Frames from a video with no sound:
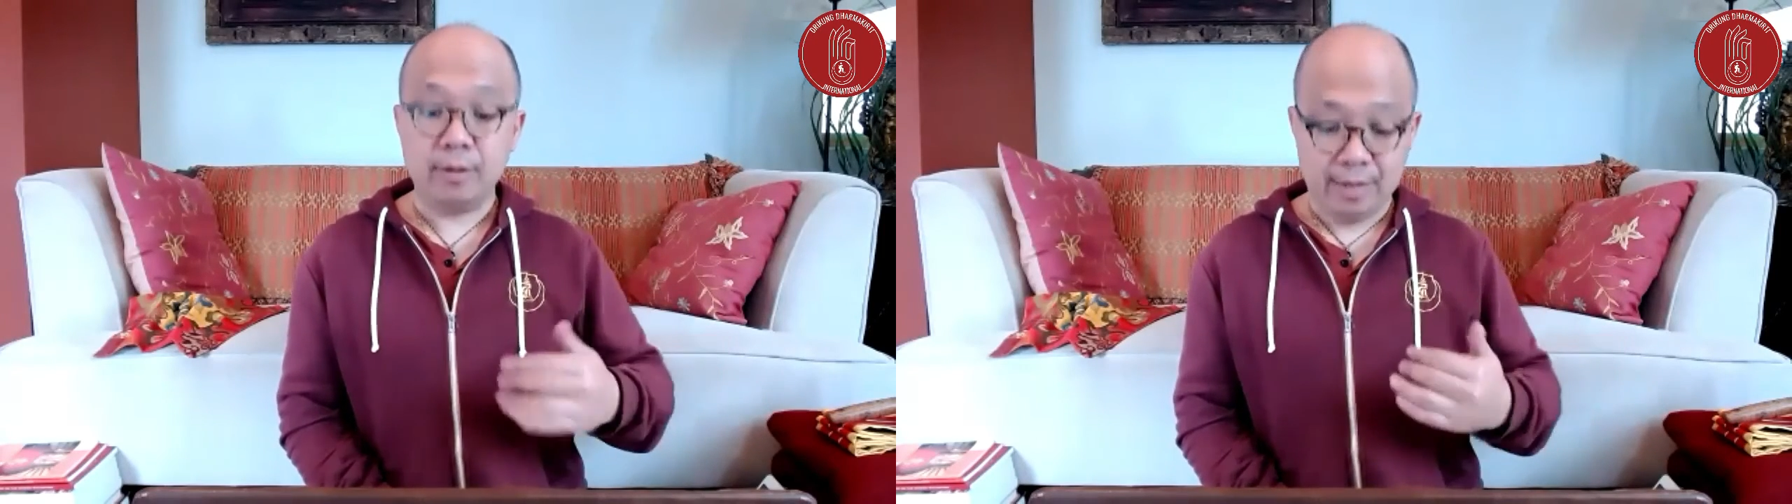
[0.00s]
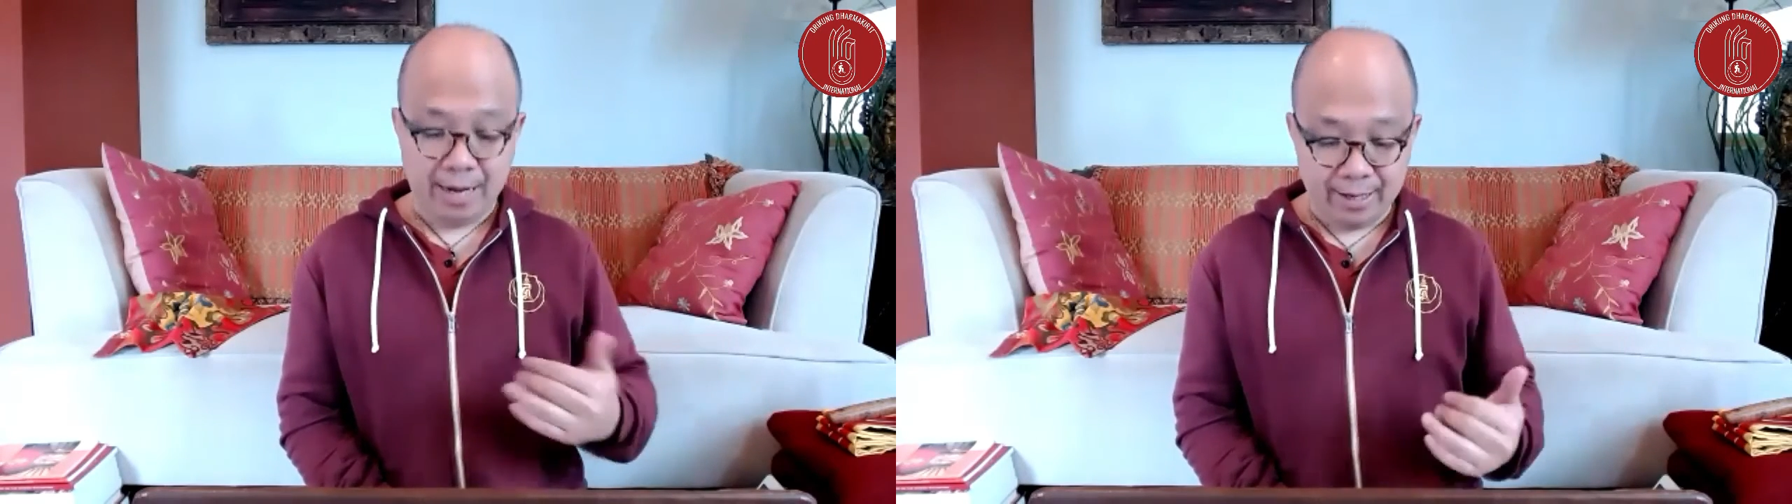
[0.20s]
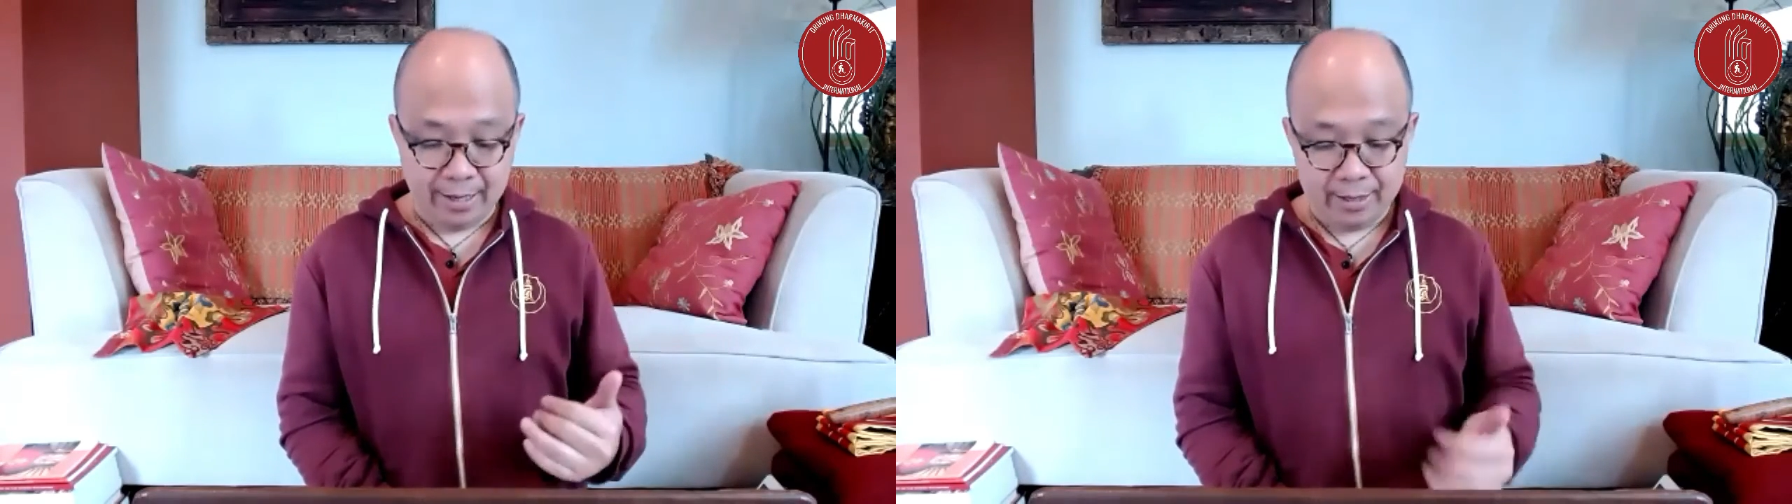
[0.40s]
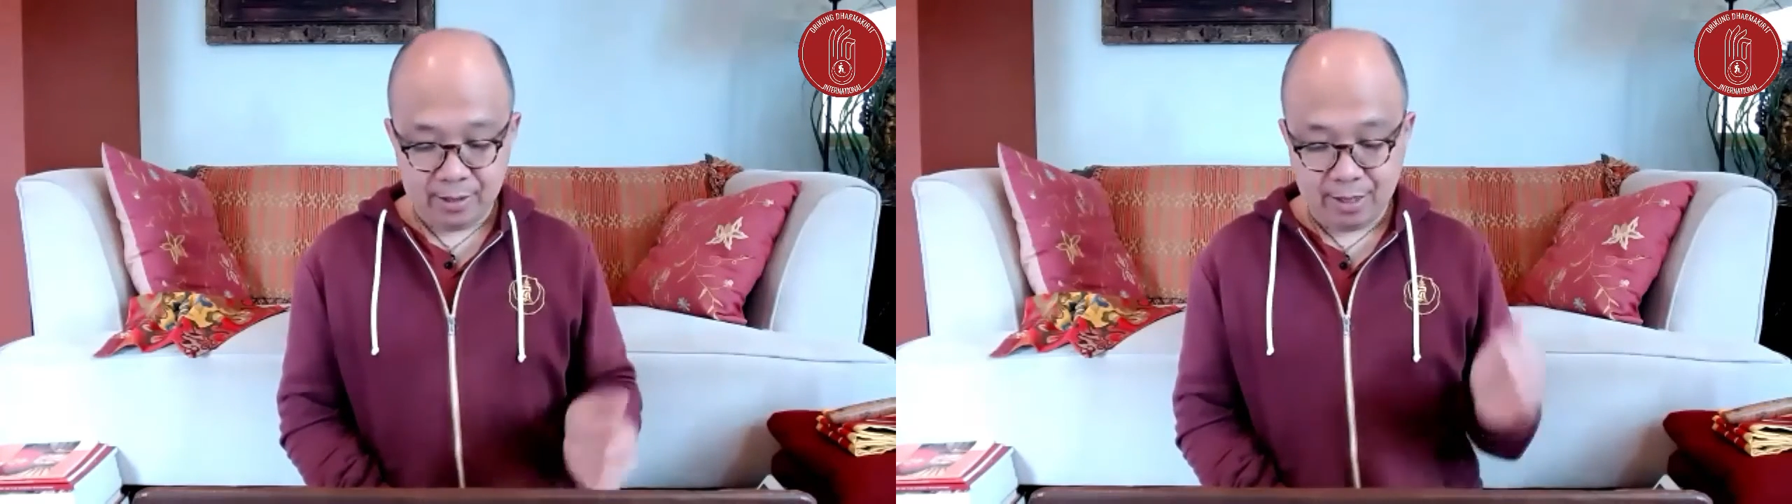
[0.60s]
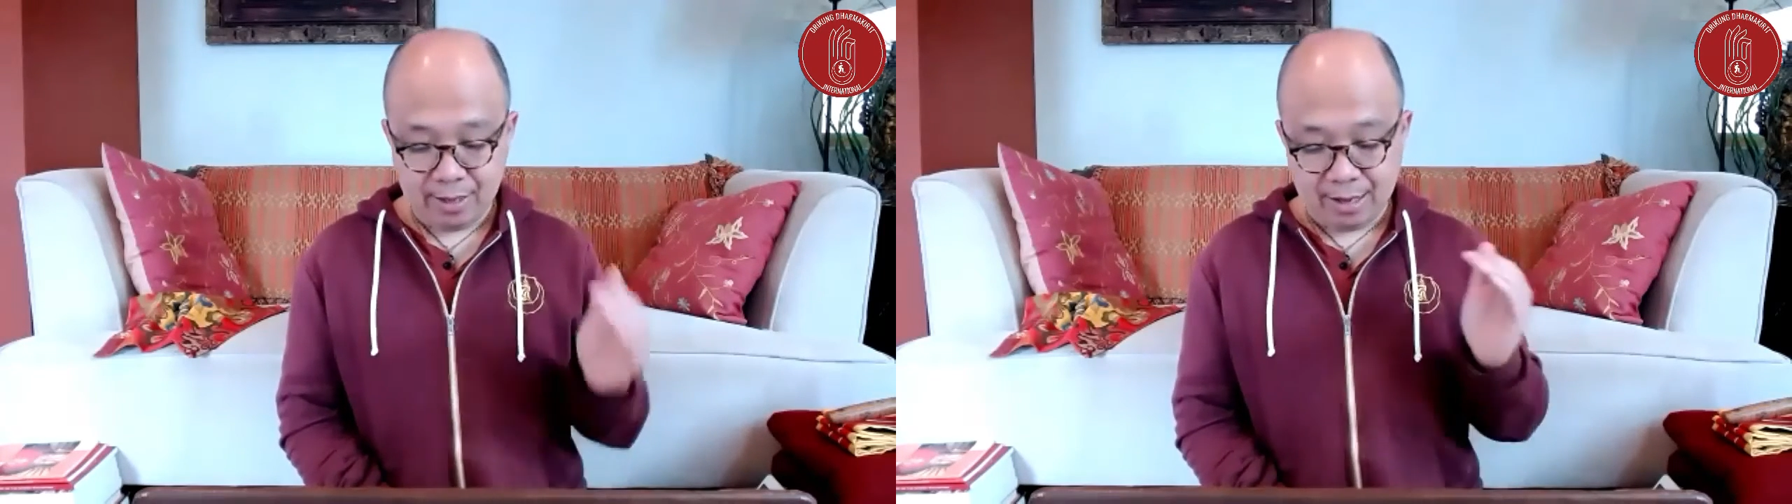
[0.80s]
that
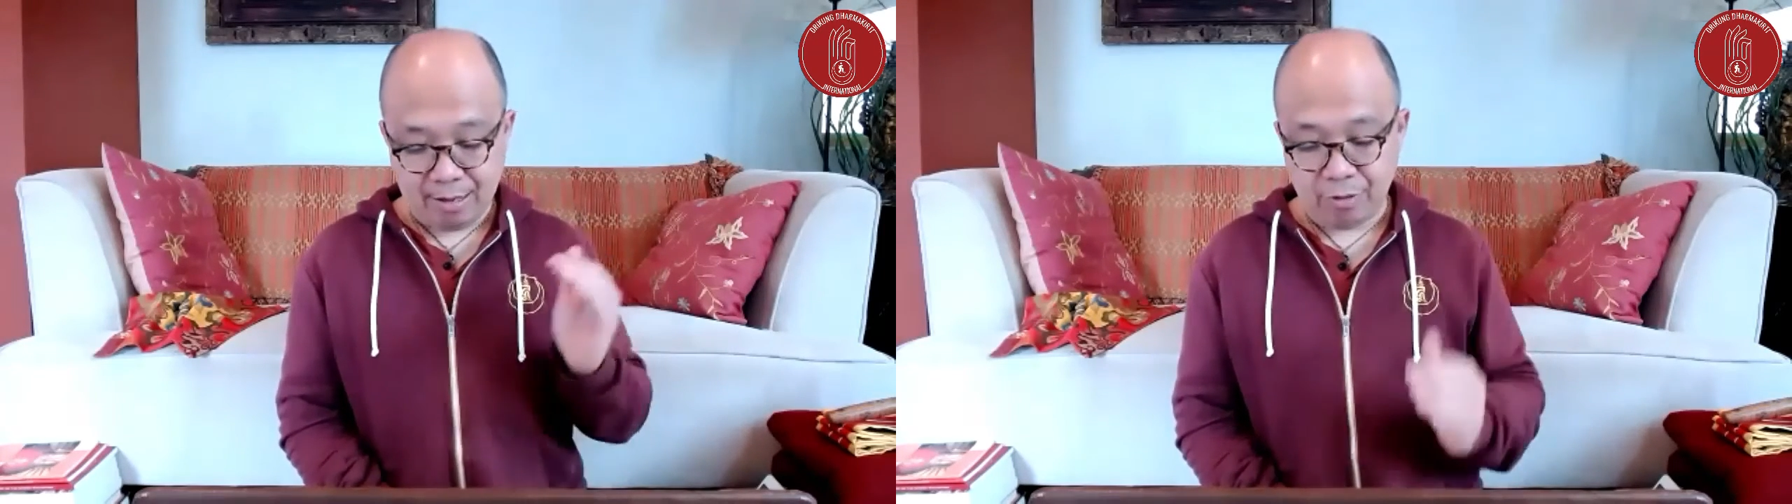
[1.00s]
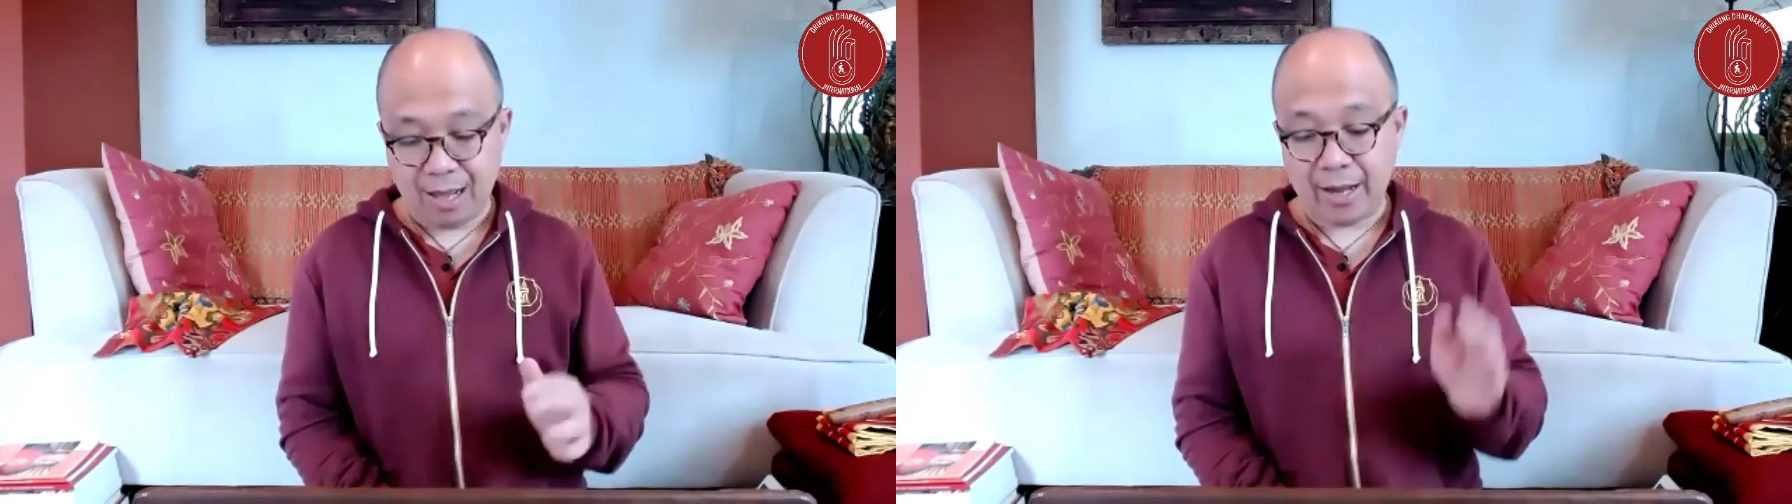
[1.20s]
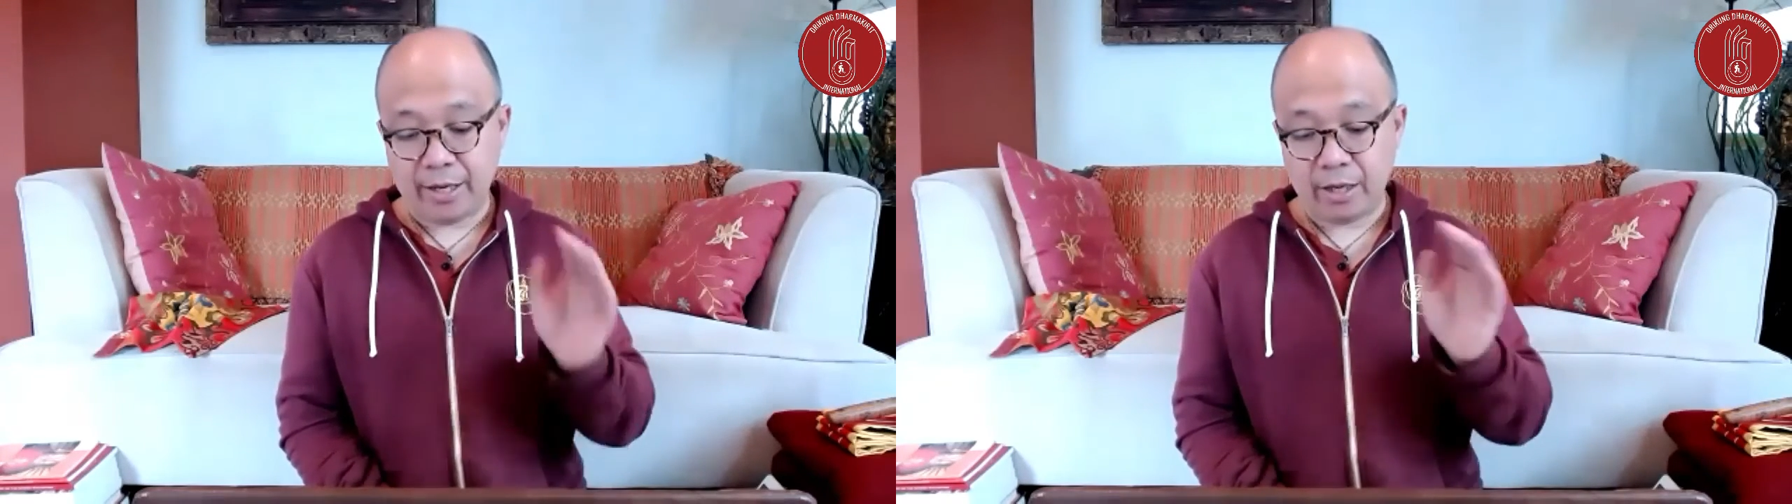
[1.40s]
is applying